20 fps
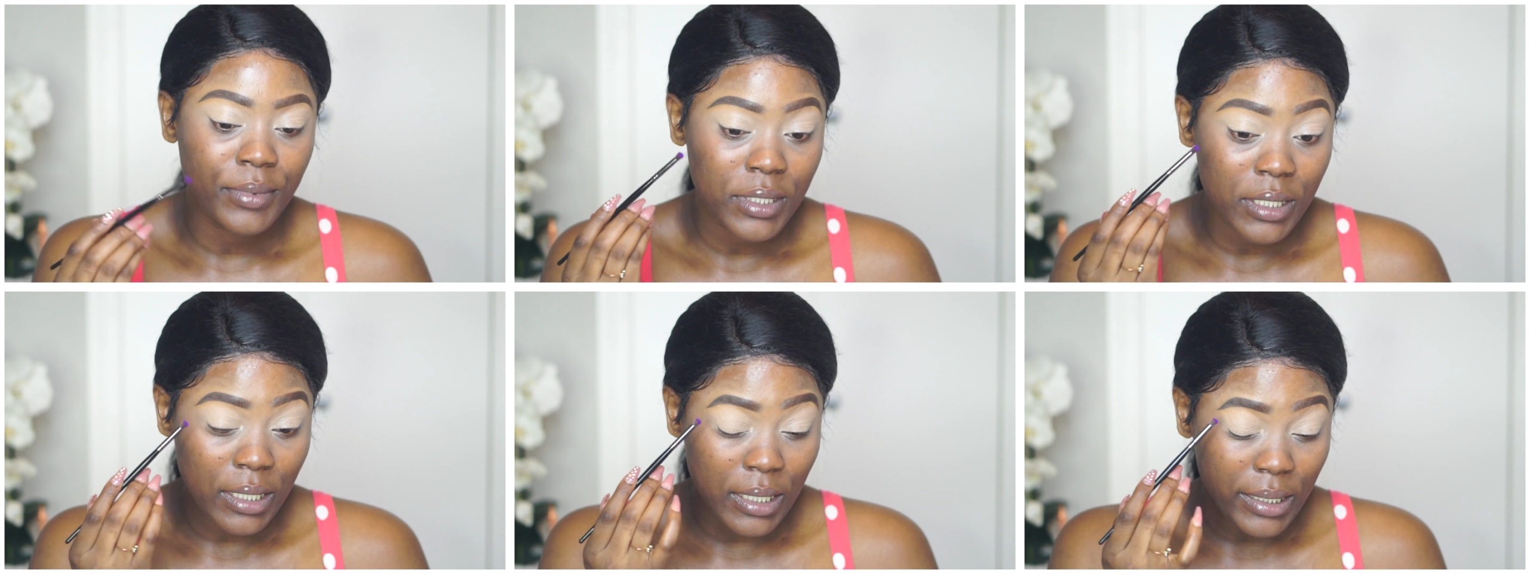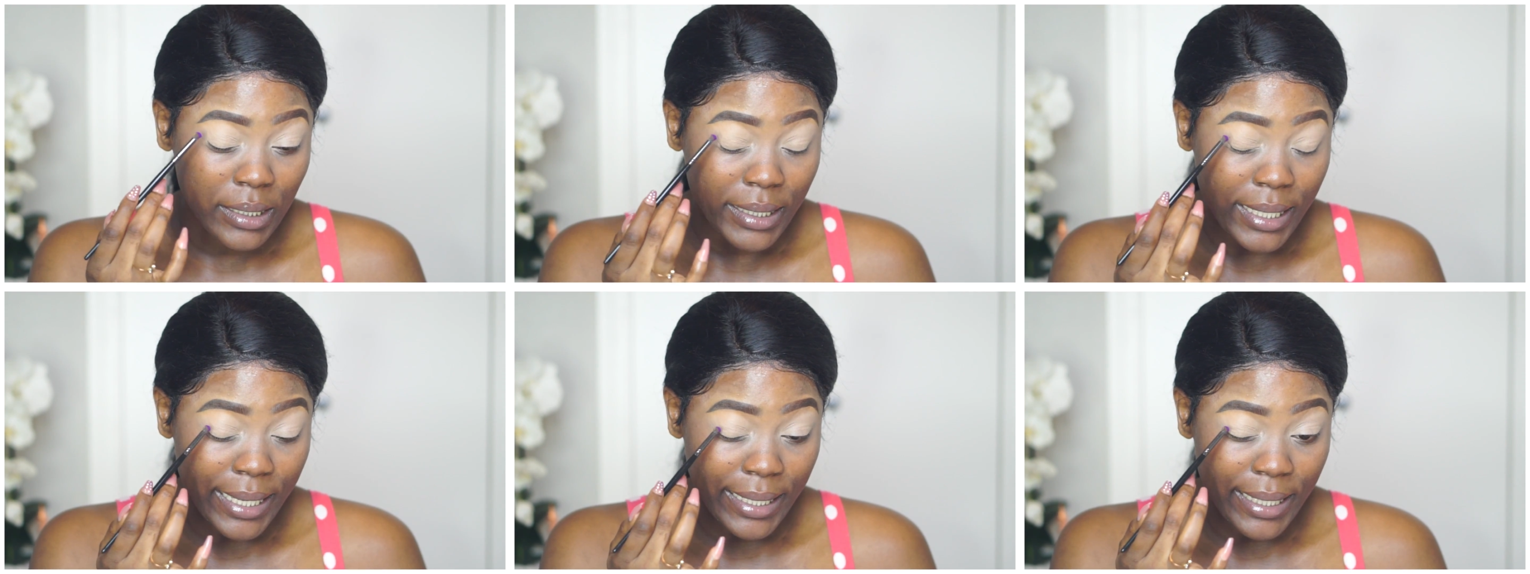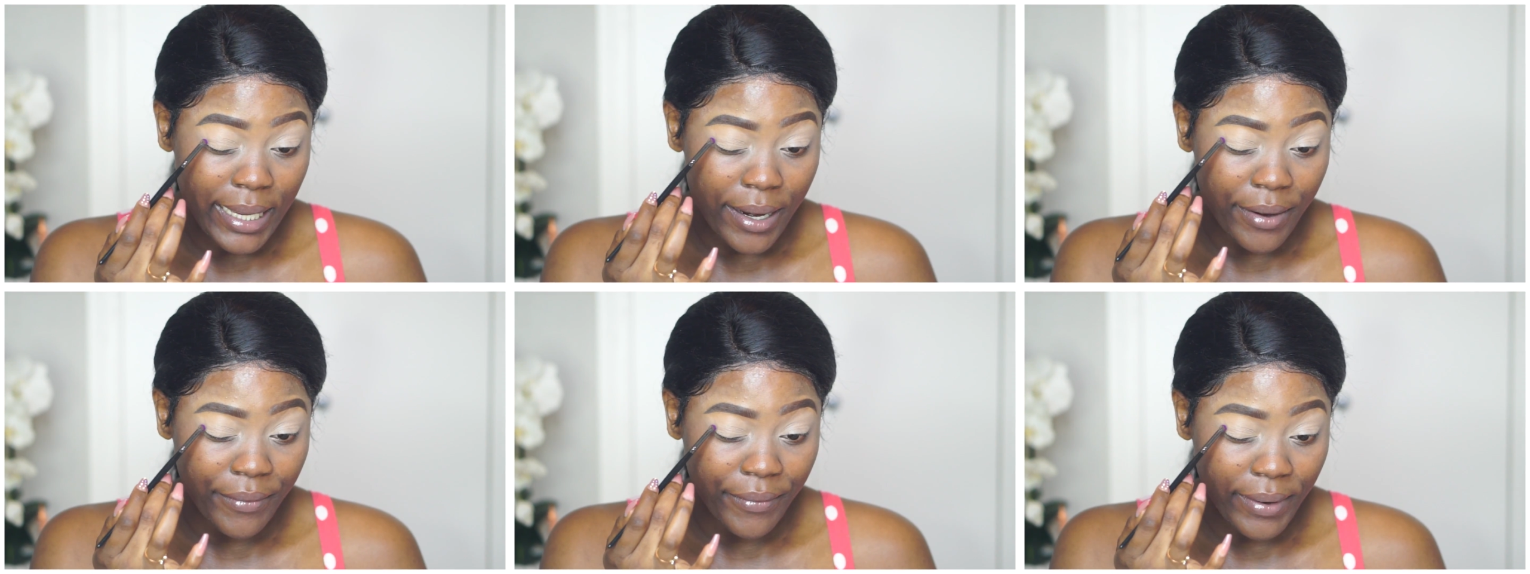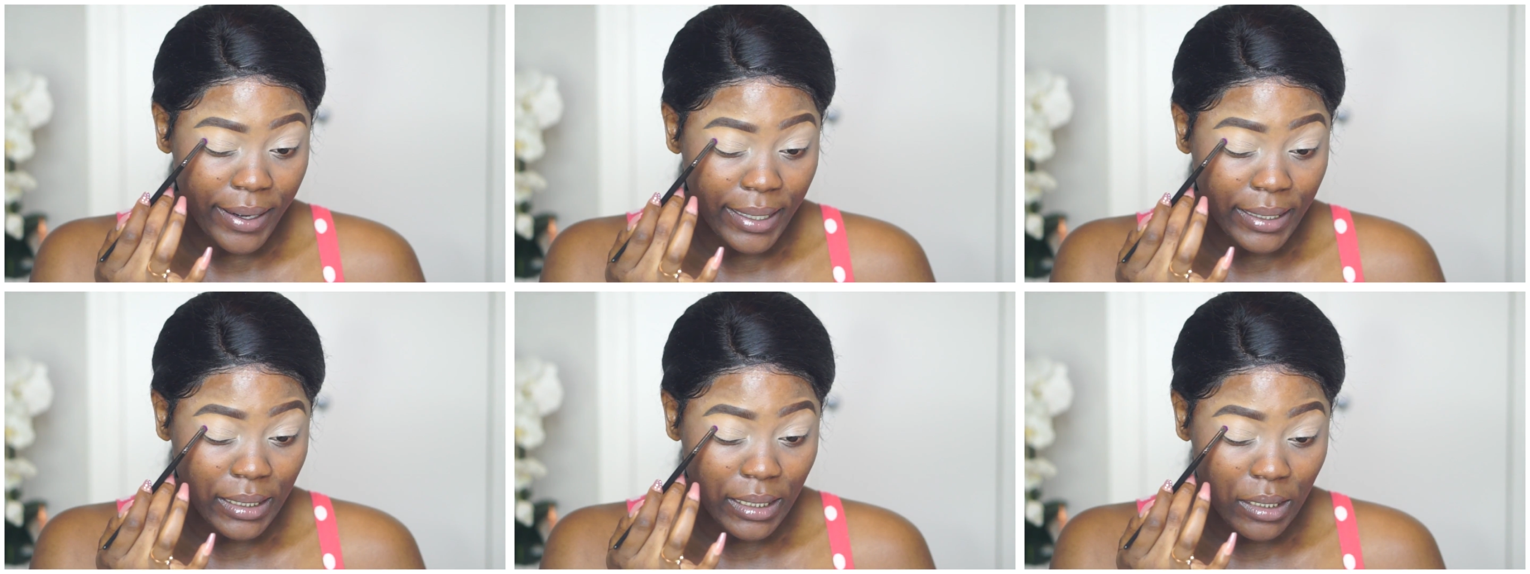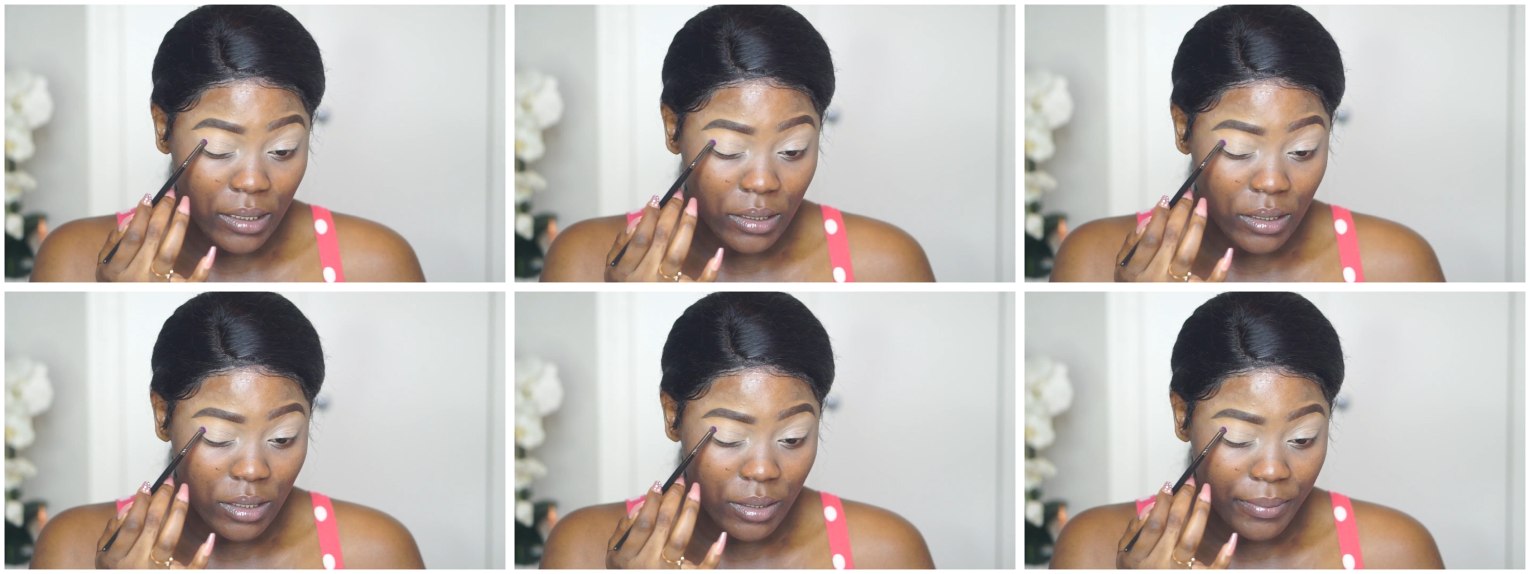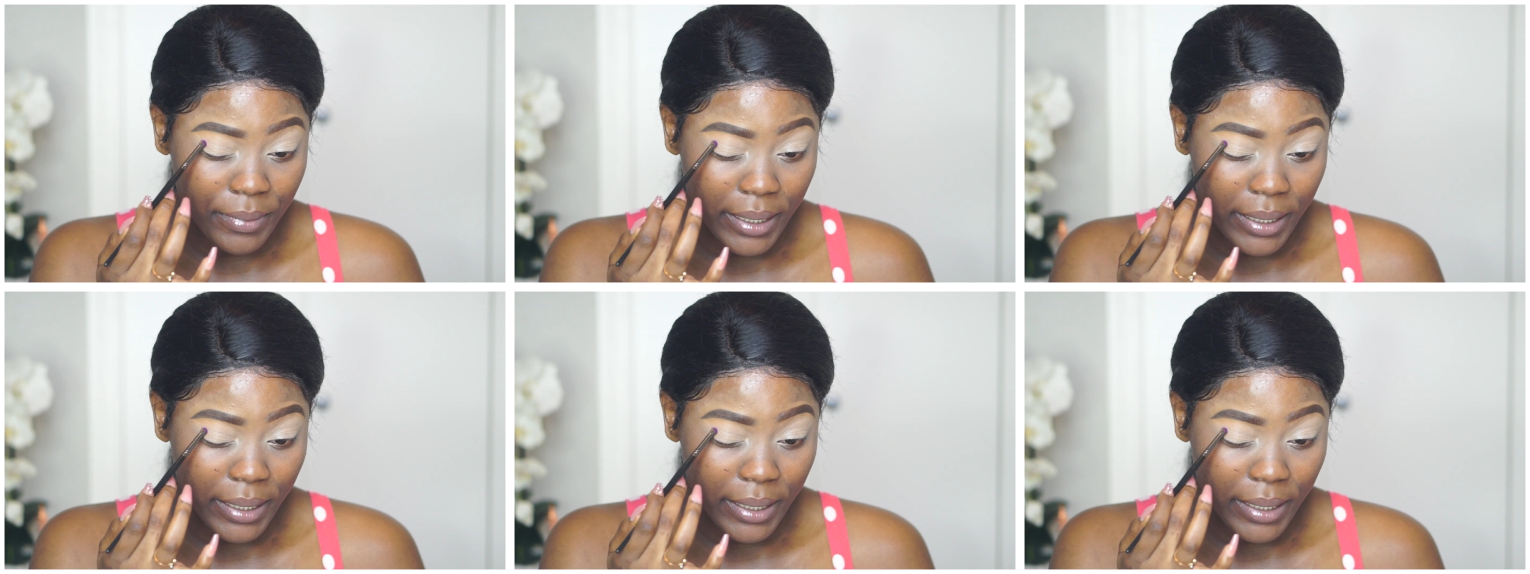just gonna take that right into